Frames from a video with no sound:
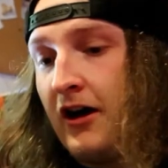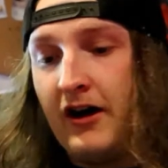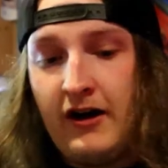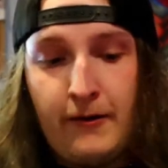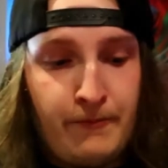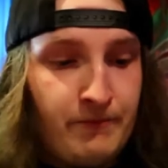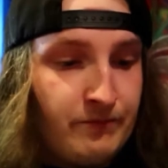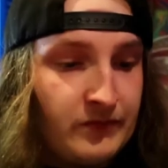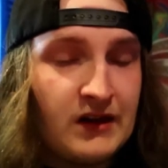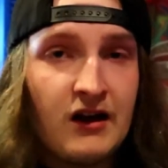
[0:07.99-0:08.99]
Um,
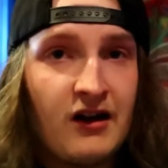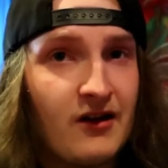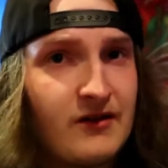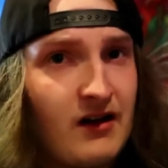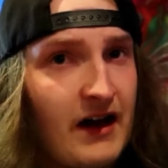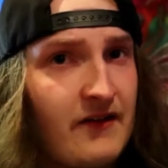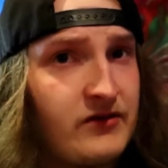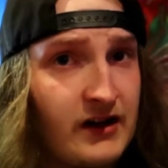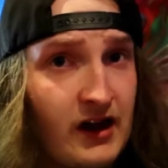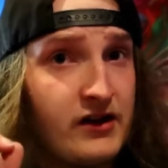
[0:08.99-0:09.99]
although I have
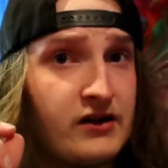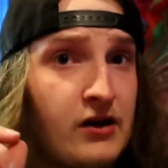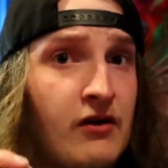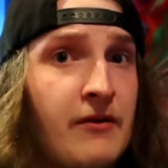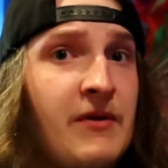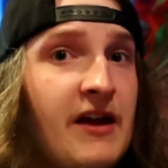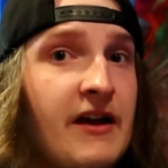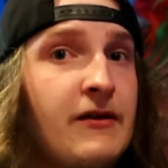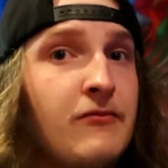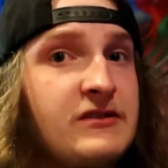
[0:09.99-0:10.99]
to, I took a quick peek
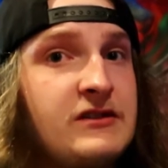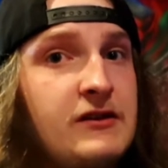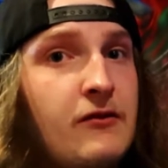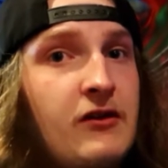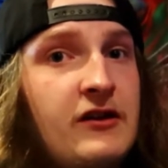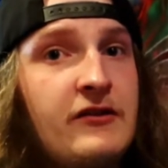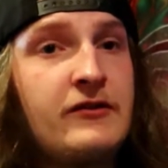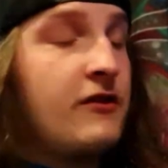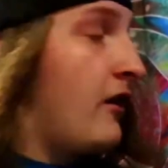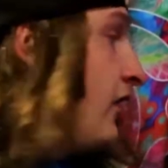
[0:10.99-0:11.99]
and it wasn't the greatest
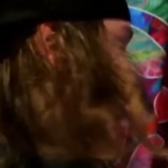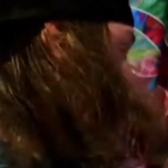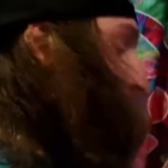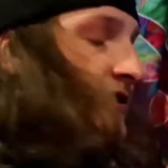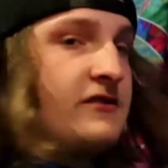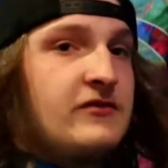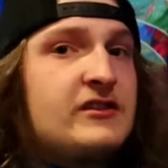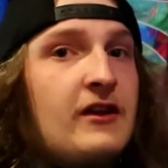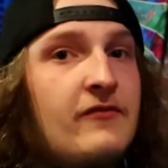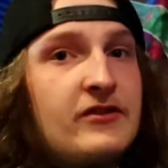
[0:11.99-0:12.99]
uh, collection of
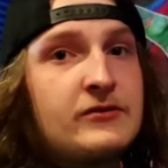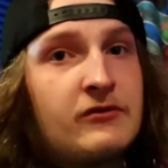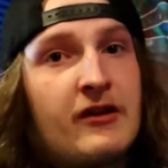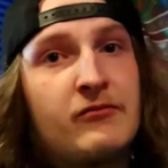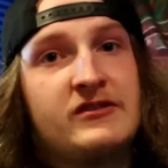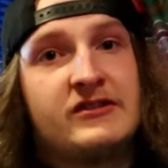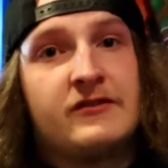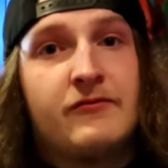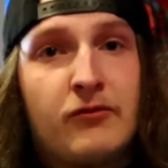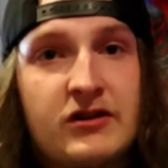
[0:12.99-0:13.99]
stuff this week, which is
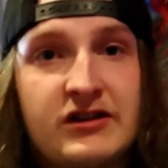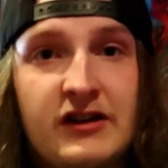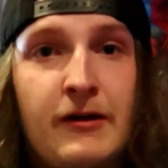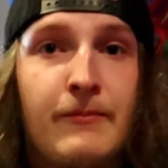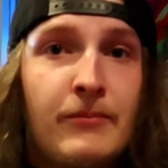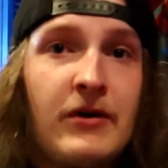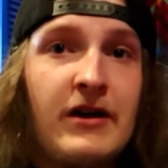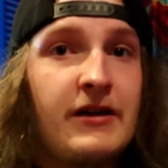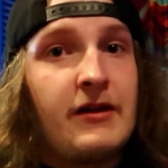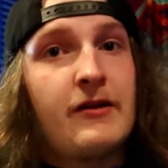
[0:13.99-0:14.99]
unfortunate,
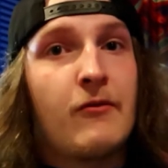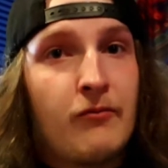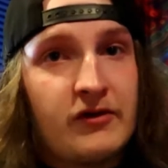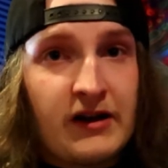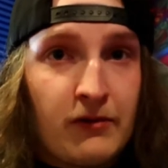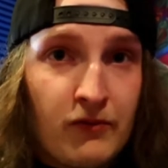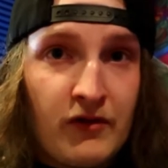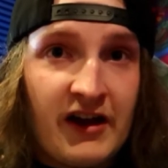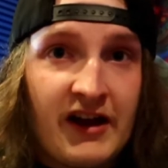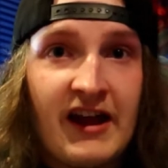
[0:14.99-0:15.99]
but you know, we'll take what
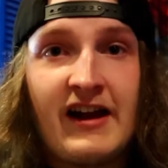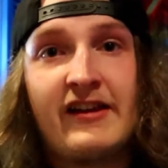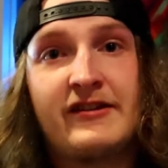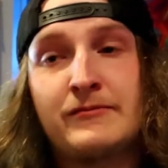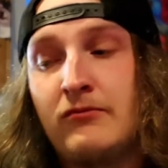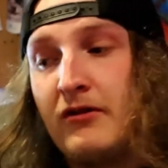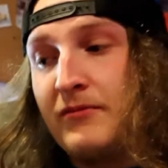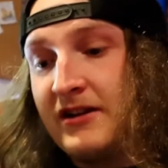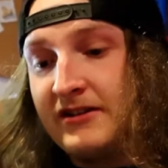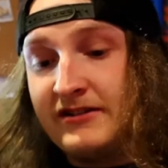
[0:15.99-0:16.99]
we can get at this point
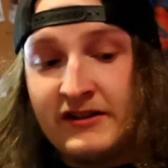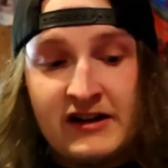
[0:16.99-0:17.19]
because